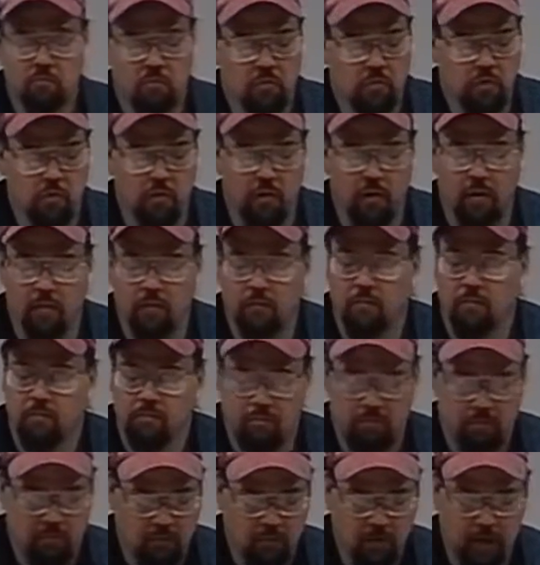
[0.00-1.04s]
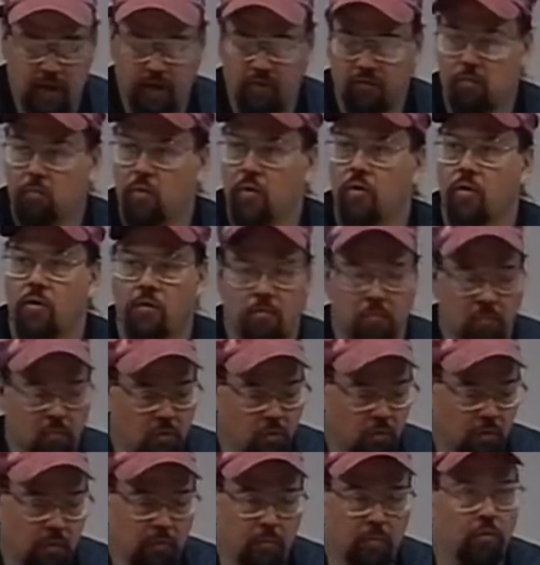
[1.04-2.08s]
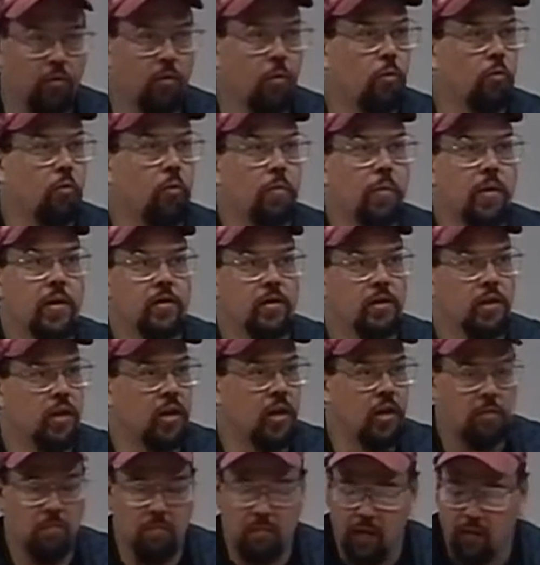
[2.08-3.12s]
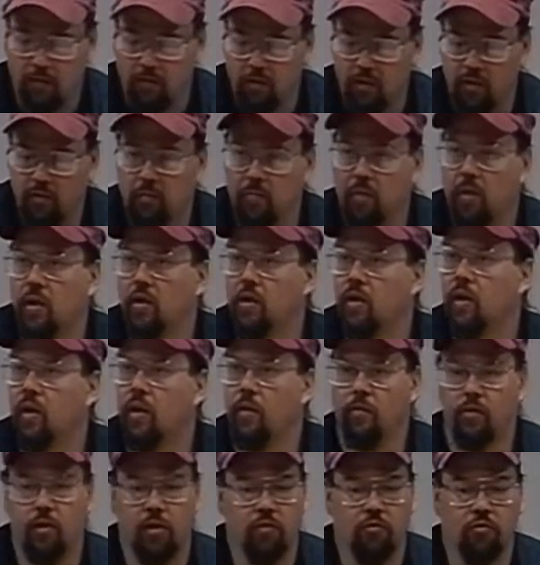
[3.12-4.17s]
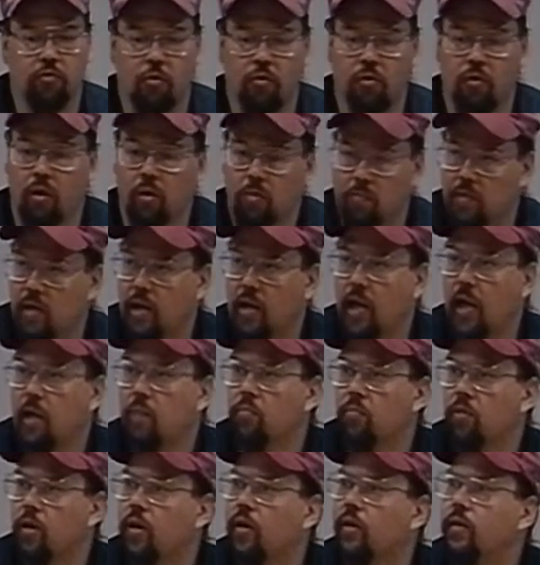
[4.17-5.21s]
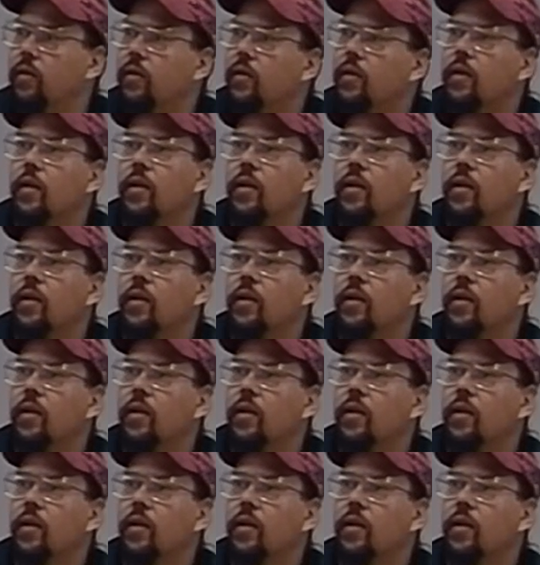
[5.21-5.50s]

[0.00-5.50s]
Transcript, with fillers: Sure enough, the guy has a printer hooked up to his local PC. Everything's plugged in, everything's turned on, but he can't print.